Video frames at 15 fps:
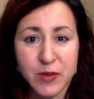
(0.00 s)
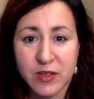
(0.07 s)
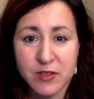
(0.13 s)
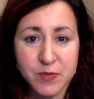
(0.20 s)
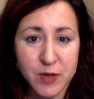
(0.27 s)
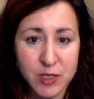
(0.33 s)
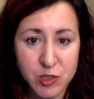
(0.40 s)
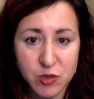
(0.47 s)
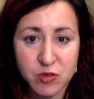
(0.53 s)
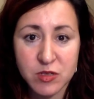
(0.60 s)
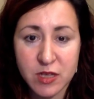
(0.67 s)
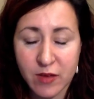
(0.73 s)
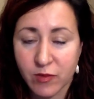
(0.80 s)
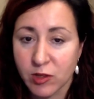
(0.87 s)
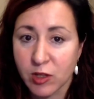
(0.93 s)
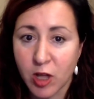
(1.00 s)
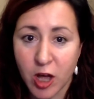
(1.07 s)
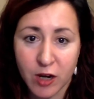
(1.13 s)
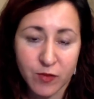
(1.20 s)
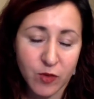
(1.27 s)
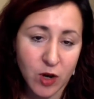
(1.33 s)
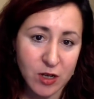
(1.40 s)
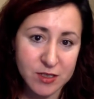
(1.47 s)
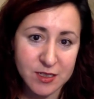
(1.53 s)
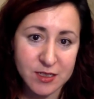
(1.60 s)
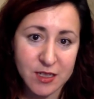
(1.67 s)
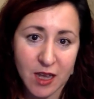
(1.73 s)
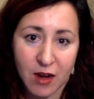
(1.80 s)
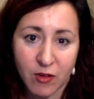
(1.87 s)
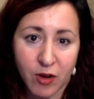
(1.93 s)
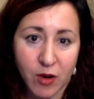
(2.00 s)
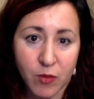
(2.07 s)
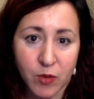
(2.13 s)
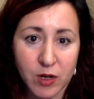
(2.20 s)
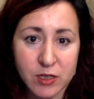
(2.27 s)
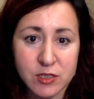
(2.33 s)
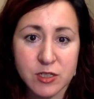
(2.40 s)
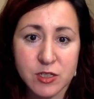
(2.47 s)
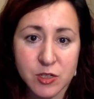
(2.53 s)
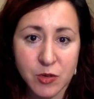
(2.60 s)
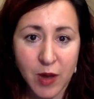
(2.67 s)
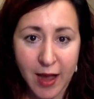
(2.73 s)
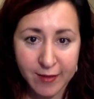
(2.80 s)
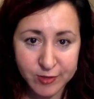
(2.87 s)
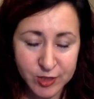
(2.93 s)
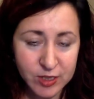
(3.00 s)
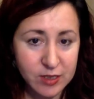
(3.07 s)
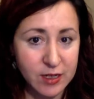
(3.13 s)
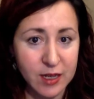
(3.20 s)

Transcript: because my students have a lot of content area work to do after,